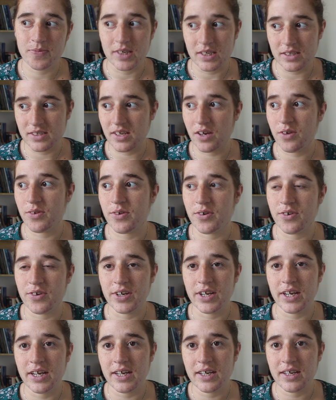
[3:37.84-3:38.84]
South
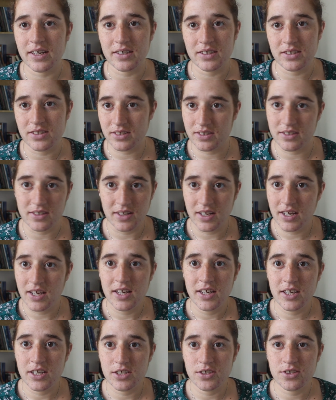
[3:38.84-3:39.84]
Korea's
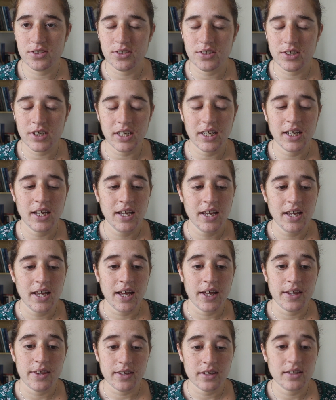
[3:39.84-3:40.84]
history,
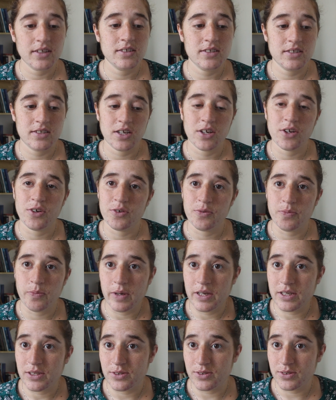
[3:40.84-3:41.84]
I think this is a good
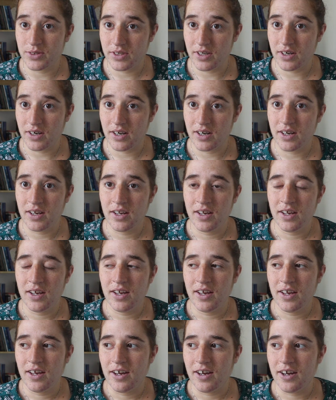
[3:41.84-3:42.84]
place to start.
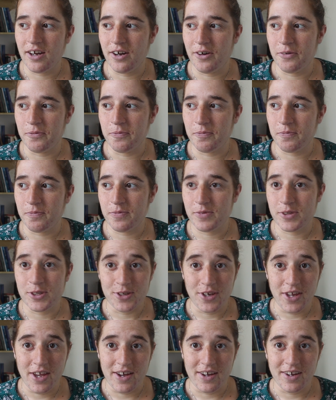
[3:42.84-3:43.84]

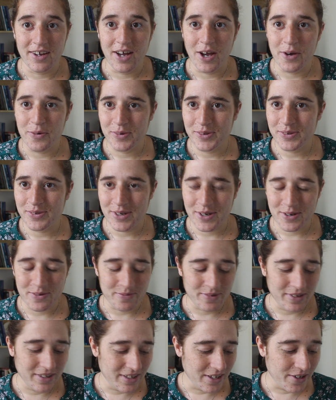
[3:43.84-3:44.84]
So yeah, I would
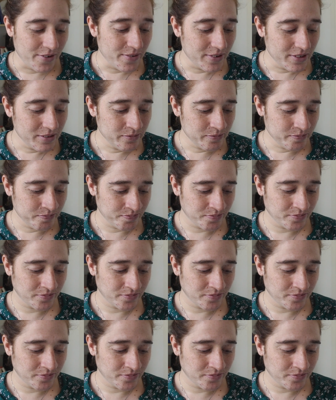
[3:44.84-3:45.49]
recommend that one.